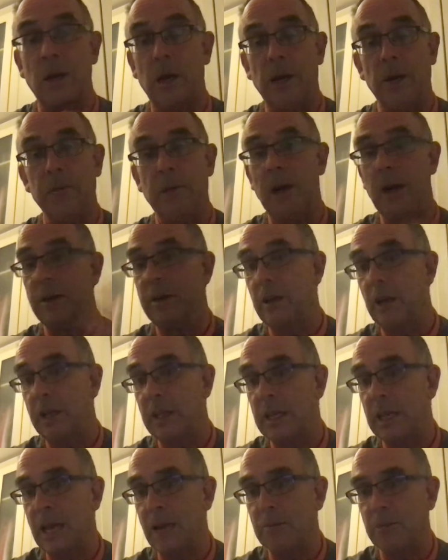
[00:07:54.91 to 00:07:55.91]
I
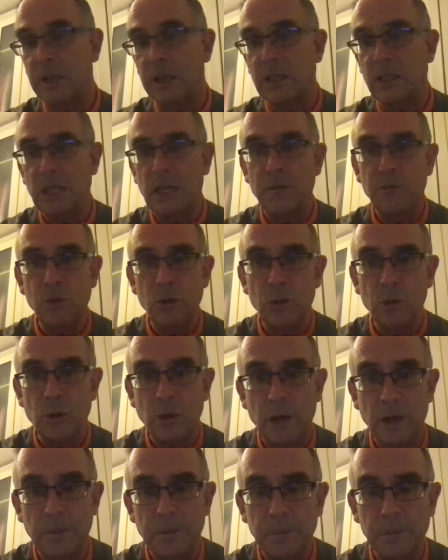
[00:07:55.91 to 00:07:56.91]
think Abdal has given
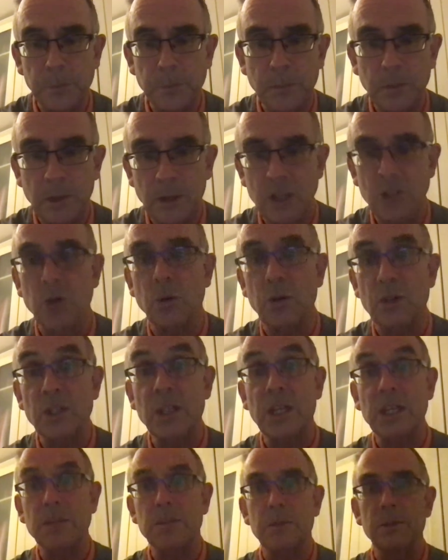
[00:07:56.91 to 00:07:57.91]
you his own
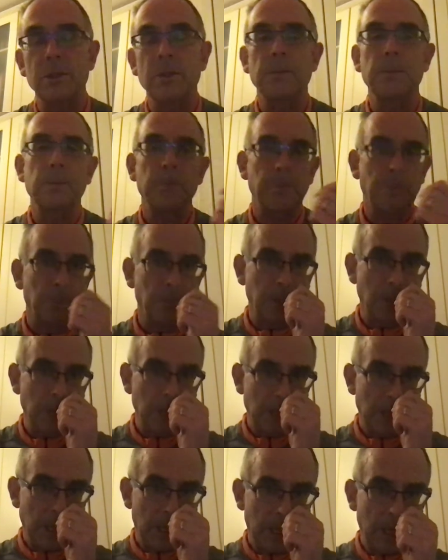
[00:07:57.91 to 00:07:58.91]
assessment.
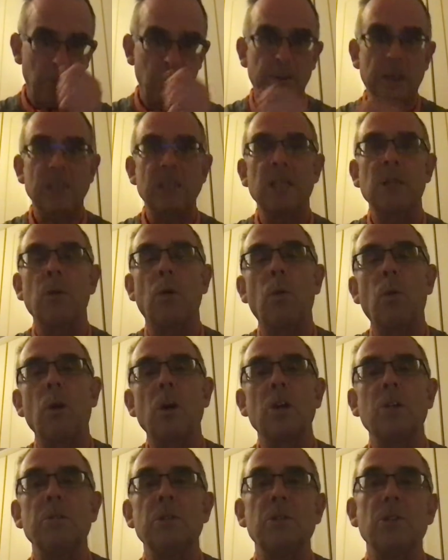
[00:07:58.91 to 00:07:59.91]
And basically what we're going to be